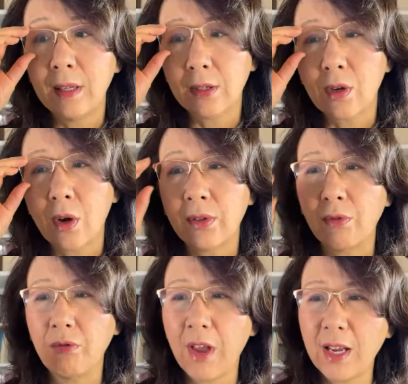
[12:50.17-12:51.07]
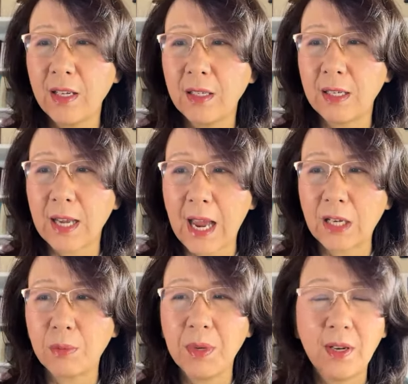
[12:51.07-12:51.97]
It's called the Red
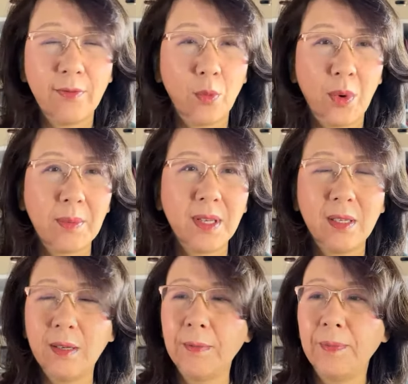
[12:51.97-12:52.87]
Detachment of Women.